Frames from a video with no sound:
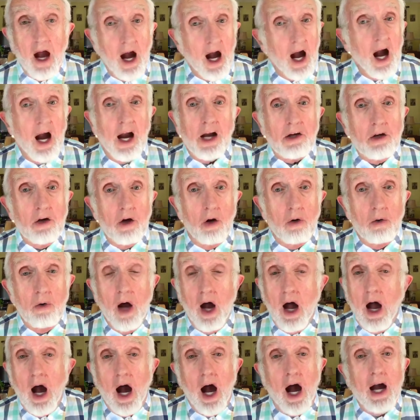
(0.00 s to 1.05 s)
I know
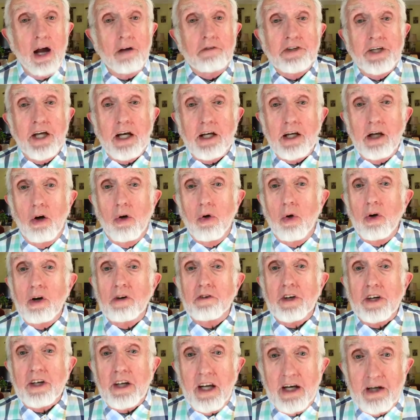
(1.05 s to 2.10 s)
I have taken a whole
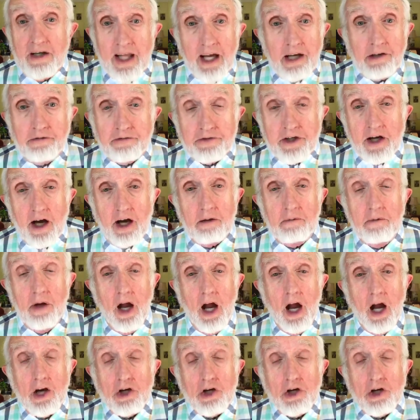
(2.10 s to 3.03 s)
lifetime